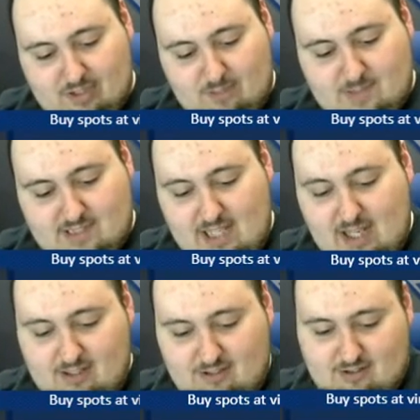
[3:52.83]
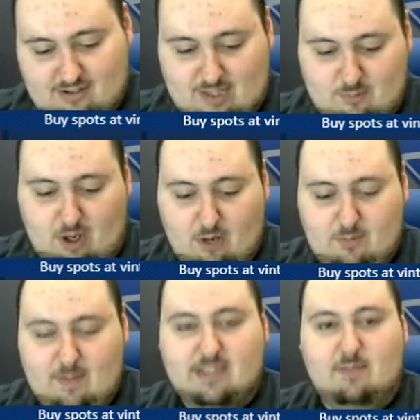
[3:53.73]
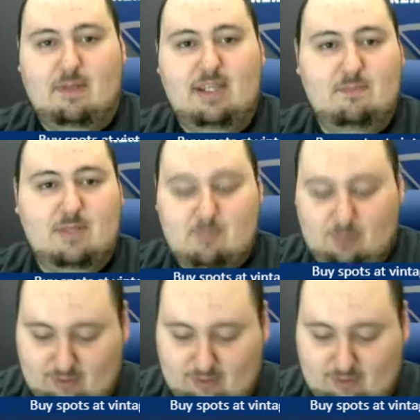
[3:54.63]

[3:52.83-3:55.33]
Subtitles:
I'm just saying. He probably makes a mean meatball.